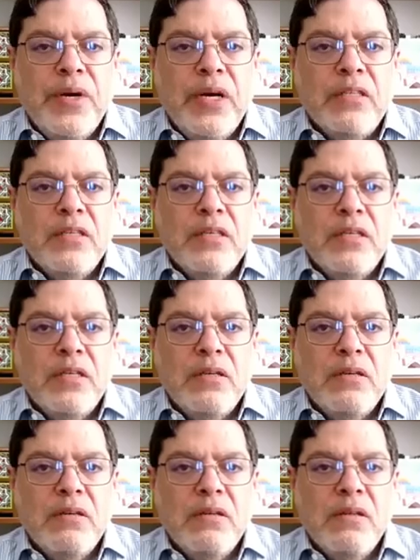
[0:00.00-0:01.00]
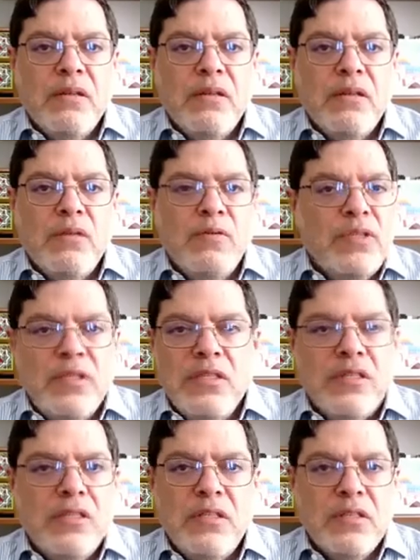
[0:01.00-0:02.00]
but the
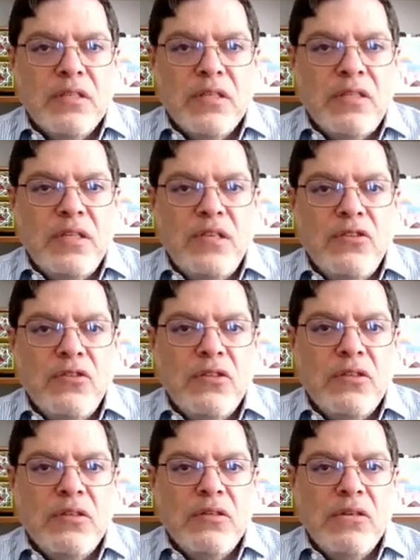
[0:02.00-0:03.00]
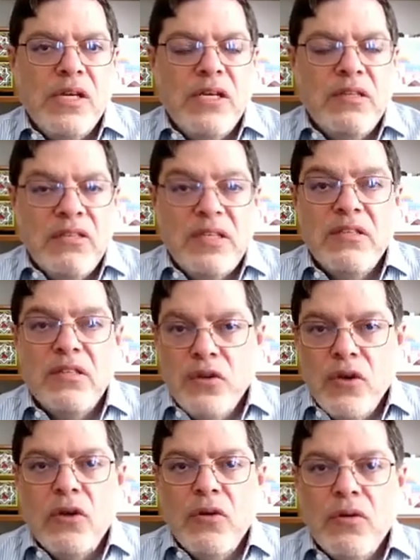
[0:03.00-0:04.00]
resistance continued to exist
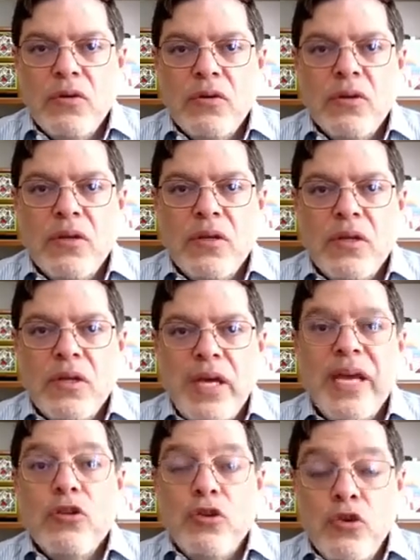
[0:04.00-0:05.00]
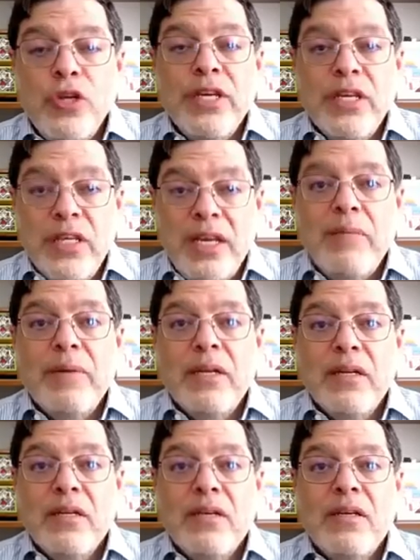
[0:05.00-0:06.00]
and grow, including in
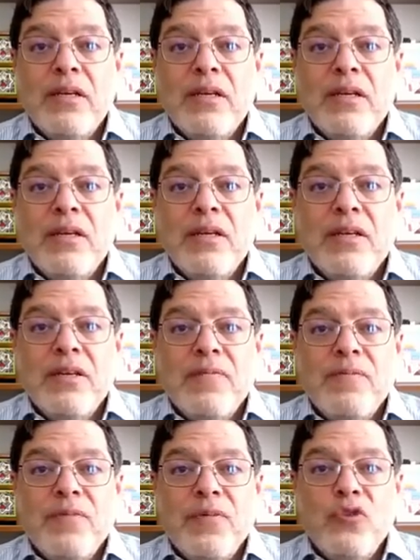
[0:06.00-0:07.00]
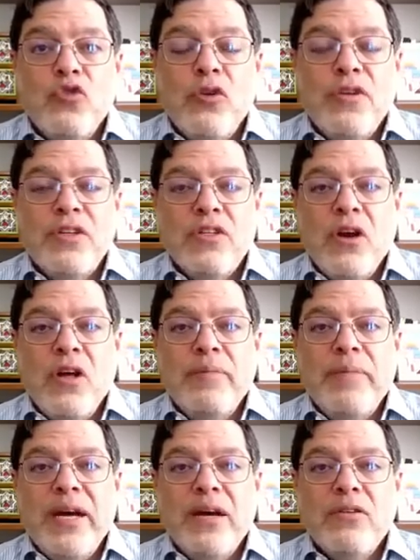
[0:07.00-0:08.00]
Yemen. So if it's all
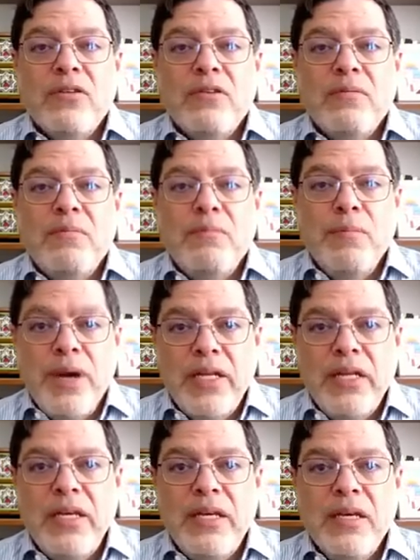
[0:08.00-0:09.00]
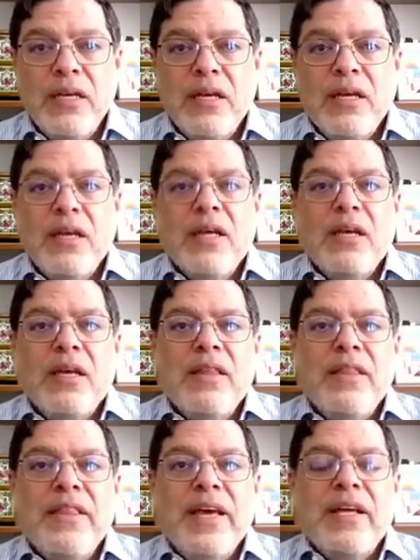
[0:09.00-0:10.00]
about money,
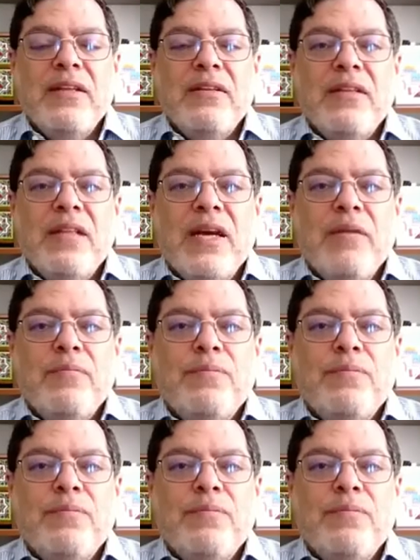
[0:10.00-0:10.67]
then